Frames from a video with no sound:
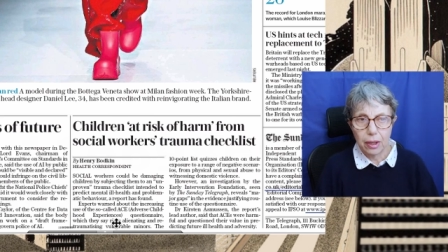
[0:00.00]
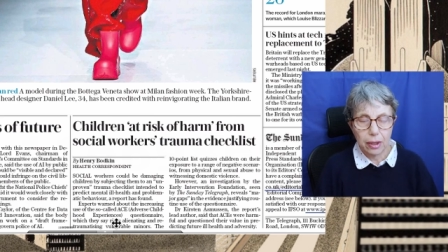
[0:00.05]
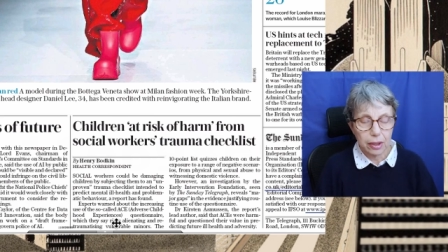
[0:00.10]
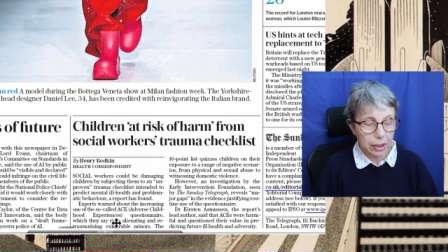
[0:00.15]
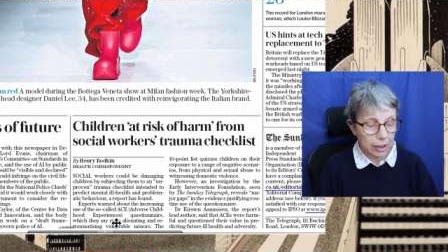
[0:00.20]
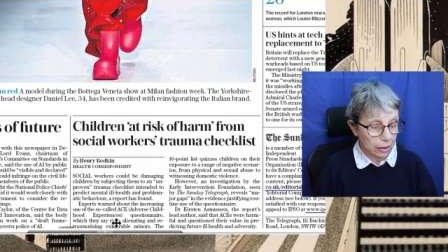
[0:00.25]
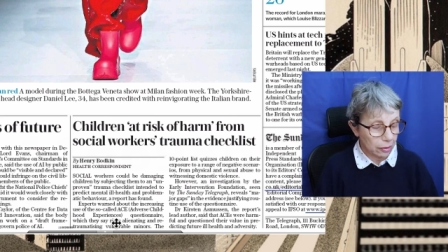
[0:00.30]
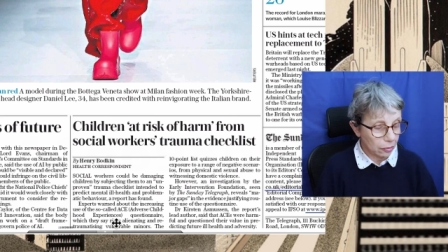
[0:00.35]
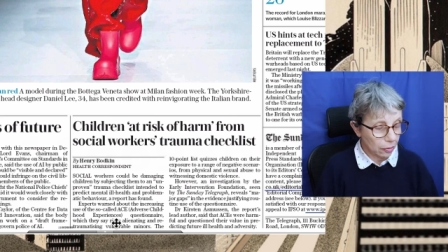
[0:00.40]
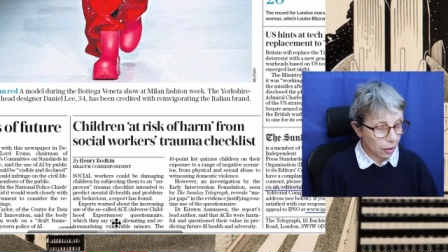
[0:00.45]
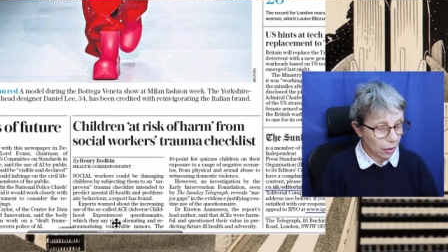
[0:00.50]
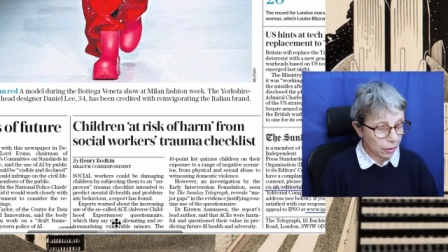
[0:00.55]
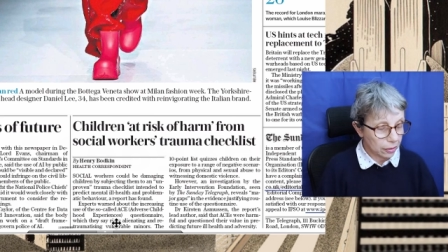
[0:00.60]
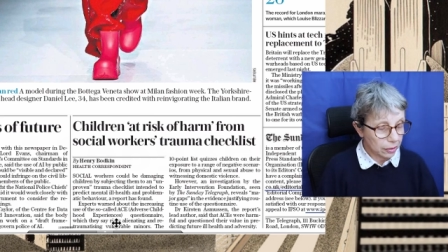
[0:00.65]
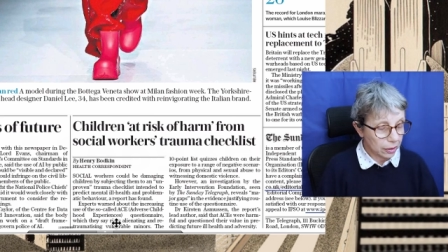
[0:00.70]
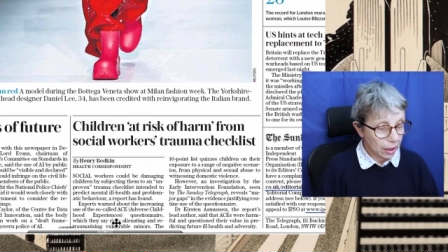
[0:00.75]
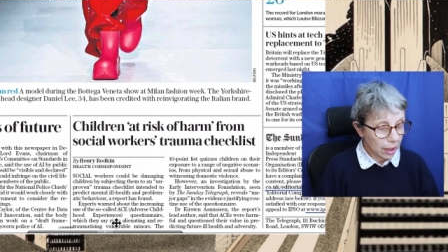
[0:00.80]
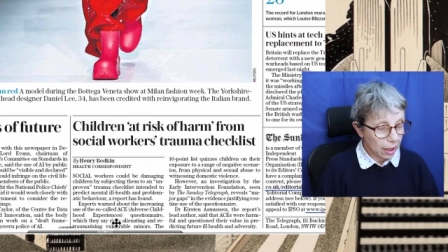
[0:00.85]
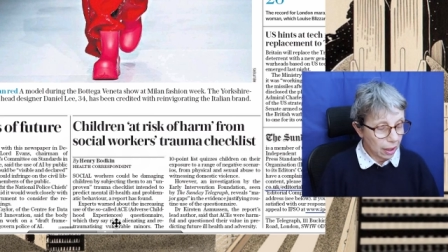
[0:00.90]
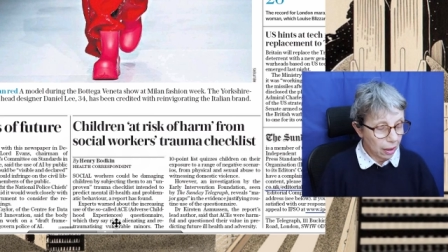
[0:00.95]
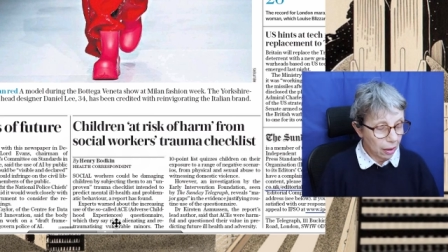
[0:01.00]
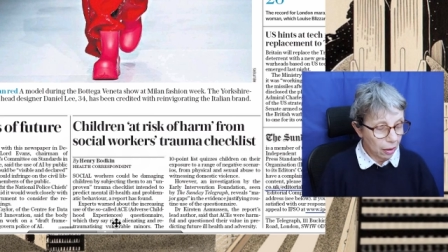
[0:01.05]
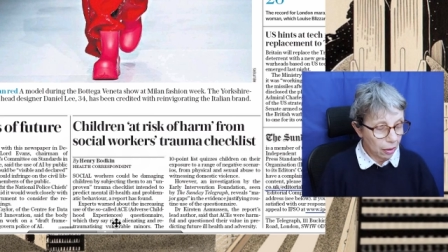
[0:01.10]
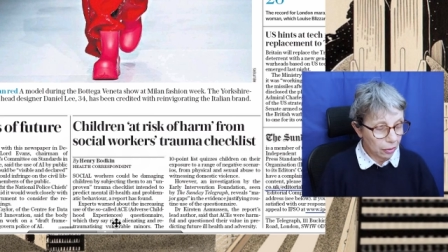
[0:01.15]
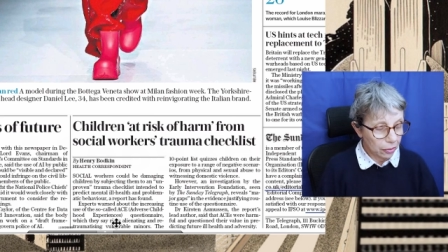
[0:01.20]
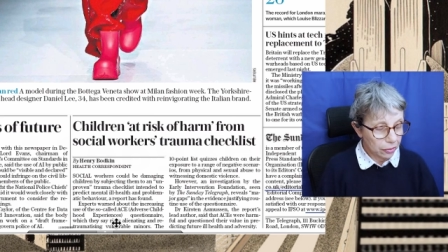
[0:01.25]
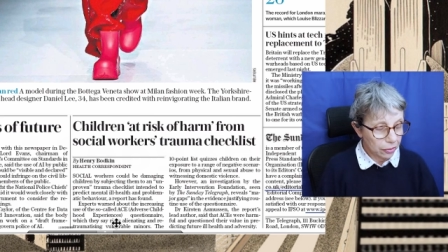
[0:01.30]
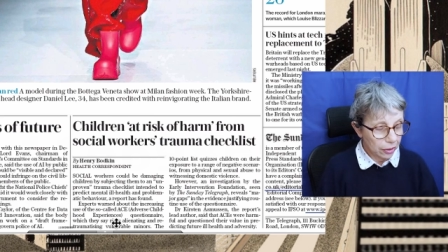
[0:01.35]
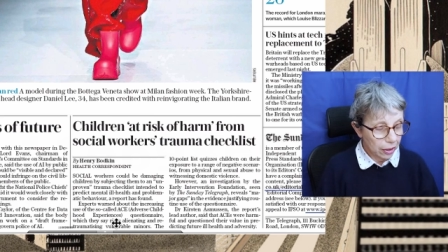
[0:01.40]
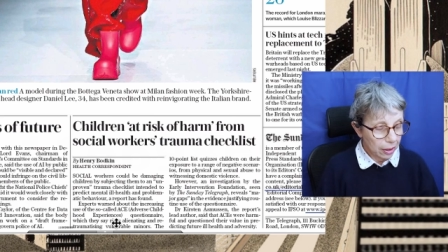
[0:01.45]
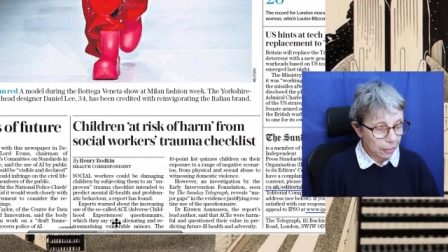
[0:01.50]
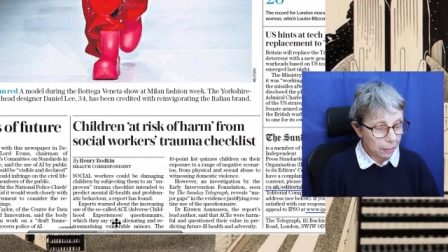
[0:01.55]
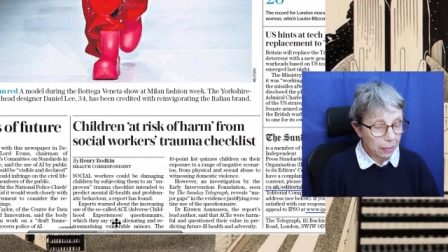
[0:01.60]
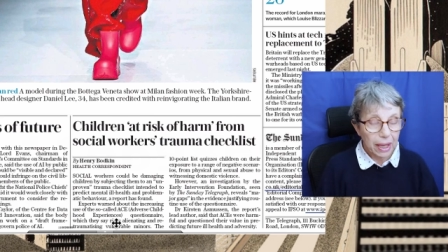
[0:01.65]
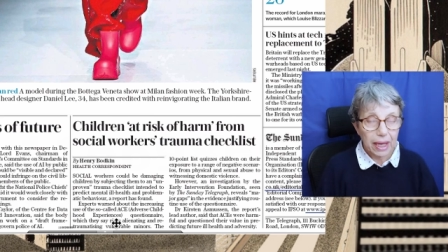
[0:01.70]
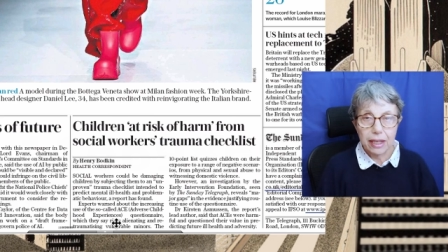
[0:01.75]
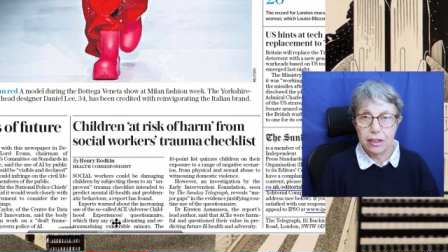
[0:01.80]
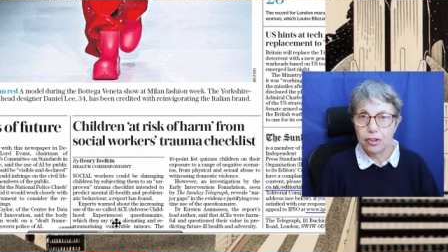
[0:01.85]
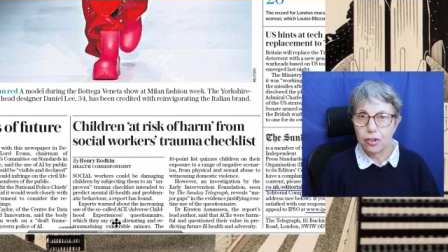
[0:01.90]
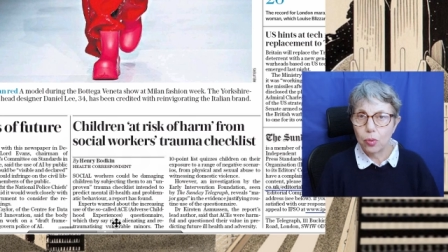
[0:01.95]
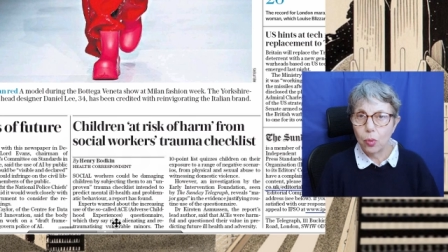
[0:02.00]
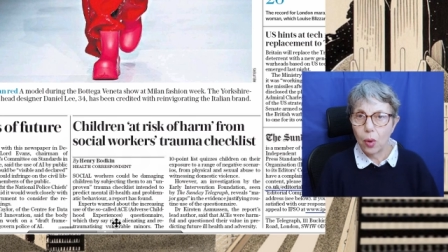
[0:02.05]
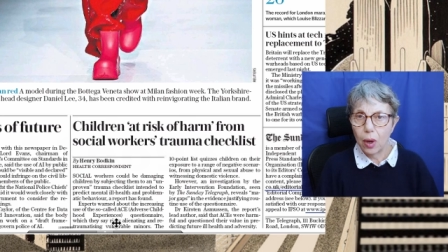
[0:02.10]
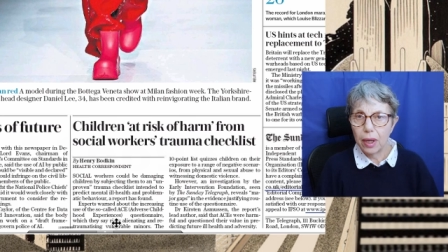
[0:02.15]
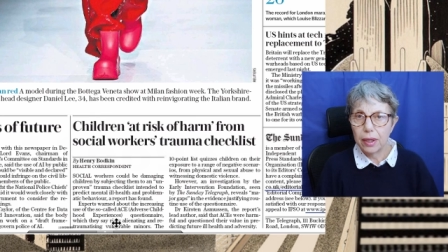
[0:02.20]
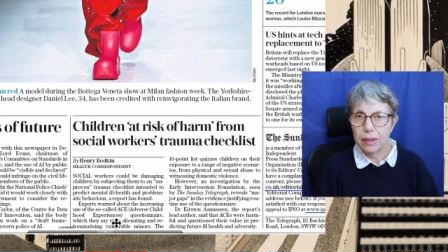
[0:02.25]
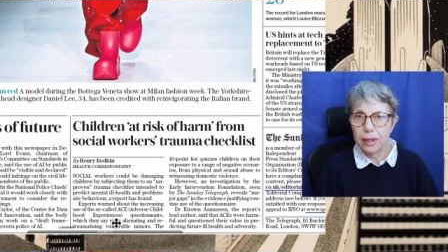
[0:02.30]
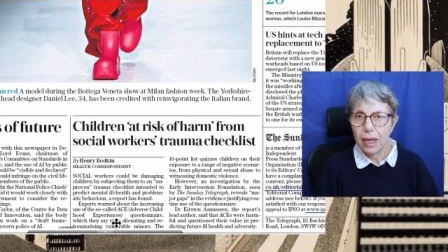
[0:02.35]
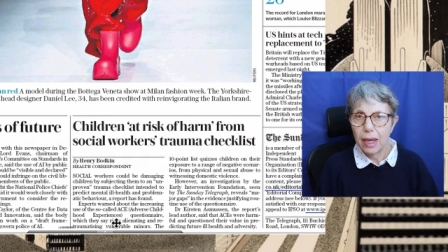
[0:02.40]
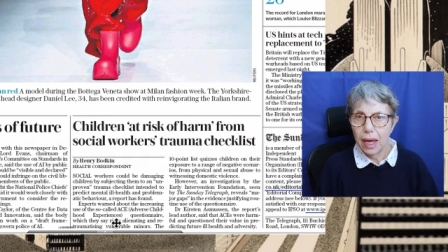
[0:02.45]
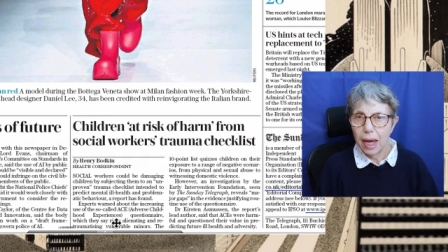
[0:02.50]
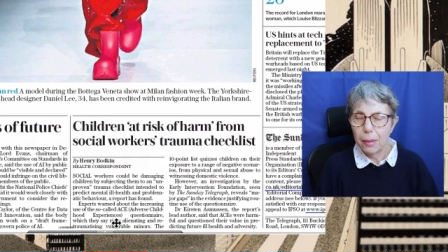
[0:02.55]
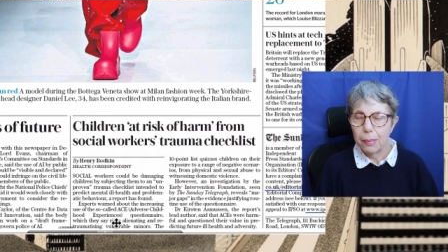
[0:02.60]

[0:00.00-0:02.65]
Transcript: earlier on on page one